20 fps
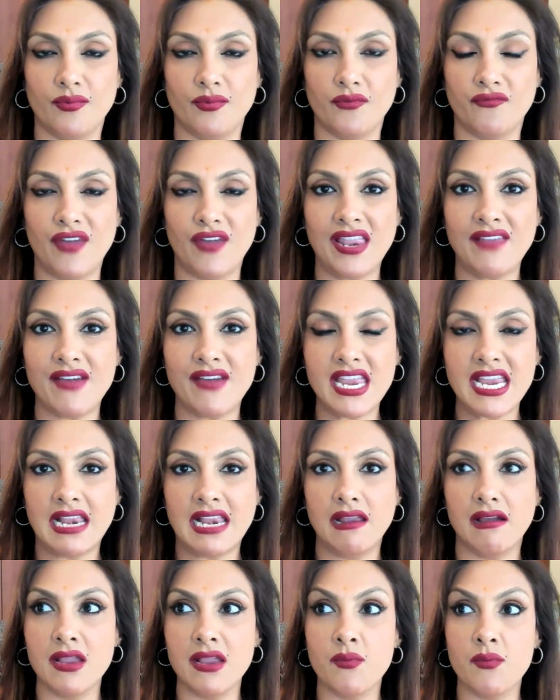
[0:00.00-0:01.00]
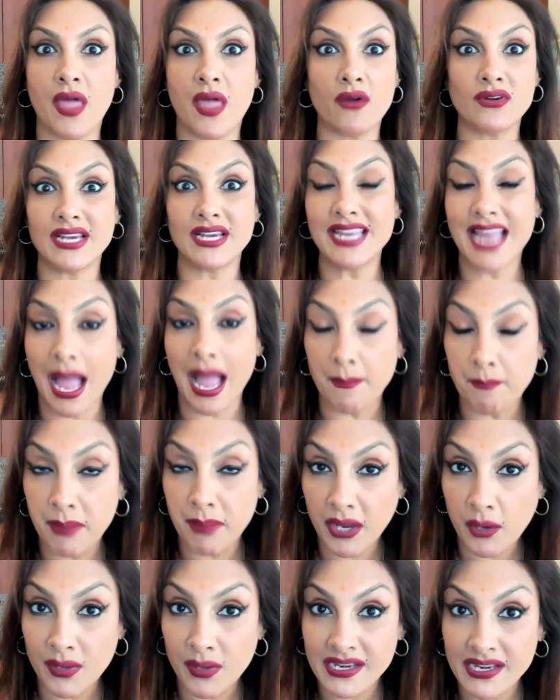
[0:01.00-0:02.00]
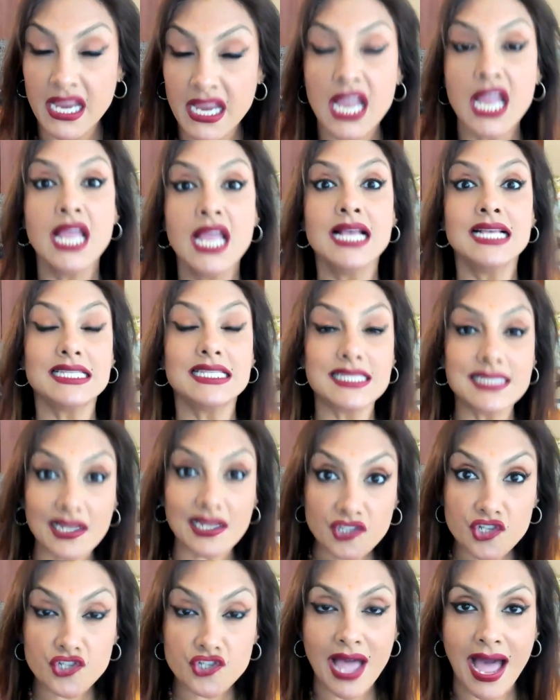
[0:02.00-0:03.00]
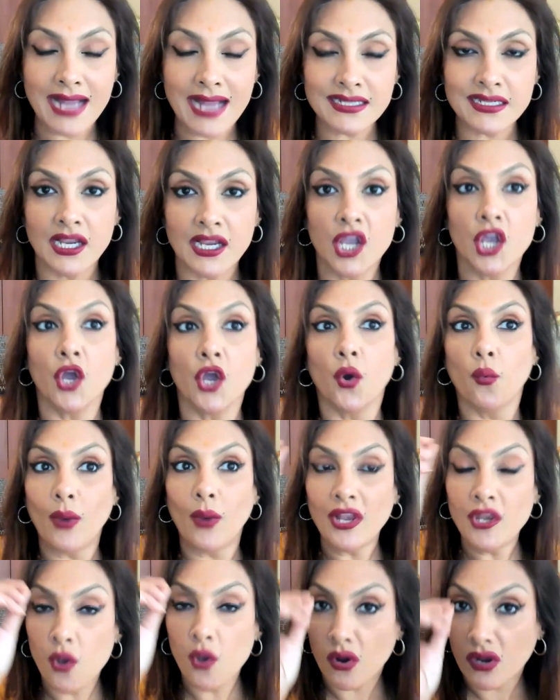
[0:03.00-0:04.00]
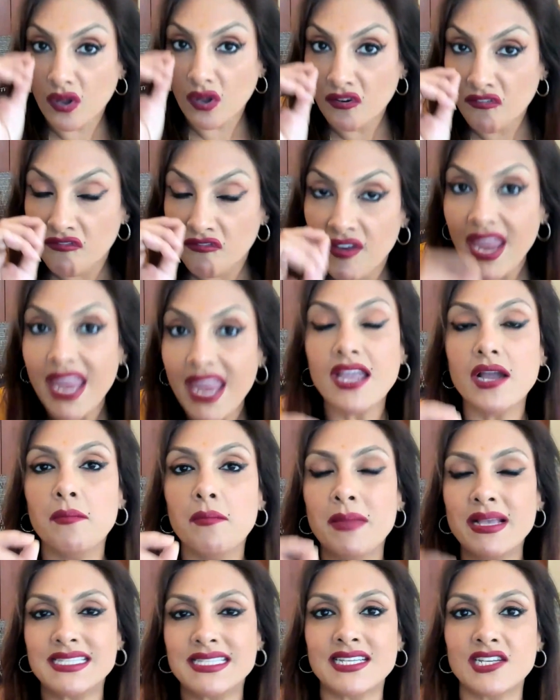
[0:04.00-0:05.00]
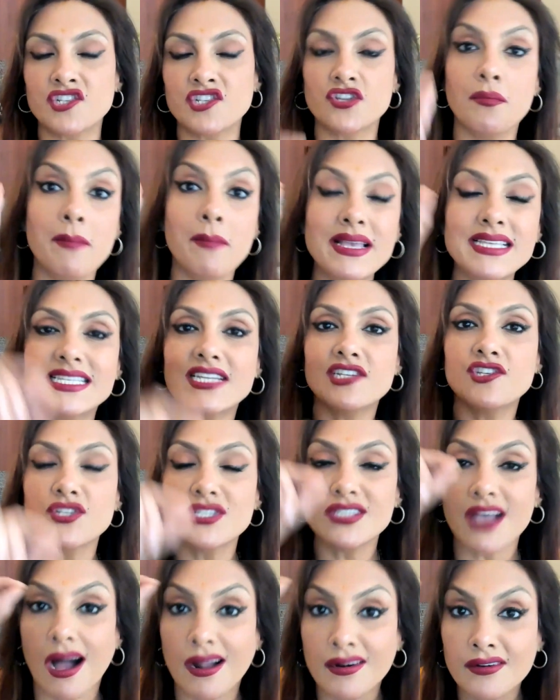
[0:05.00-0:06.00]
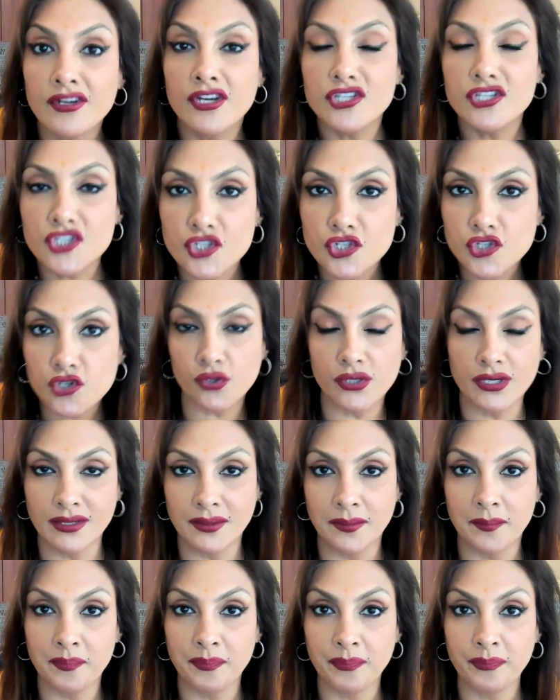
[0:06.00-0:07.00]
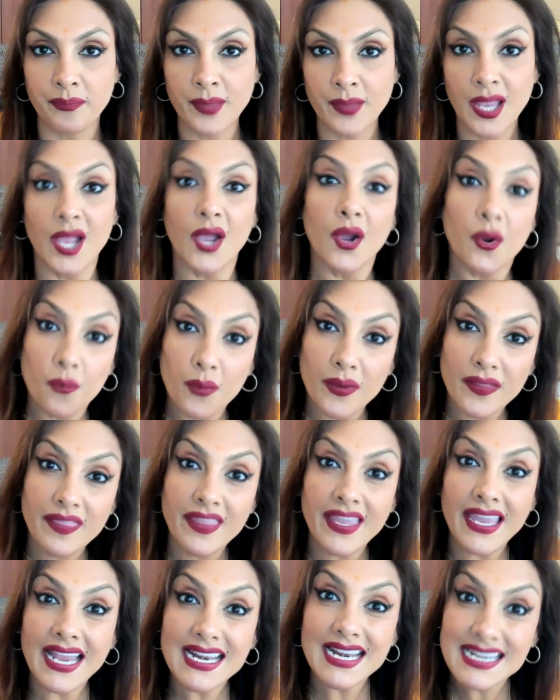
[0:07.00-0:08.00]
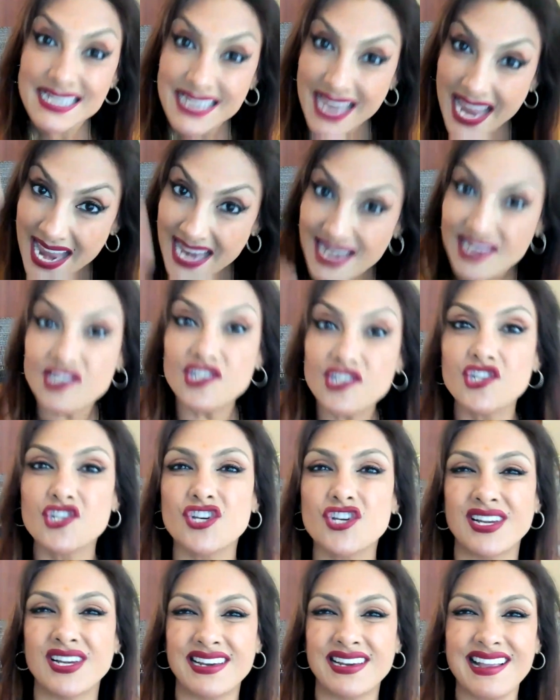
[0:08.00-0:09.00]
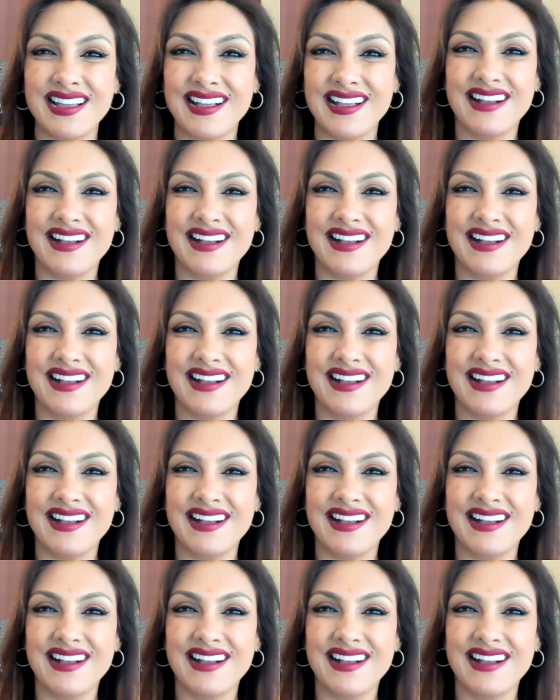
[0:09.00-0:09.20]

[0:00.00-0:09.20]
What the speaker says: very, very clearly without any ambiguity, such that when you're conveying a message, the message is understood with the intention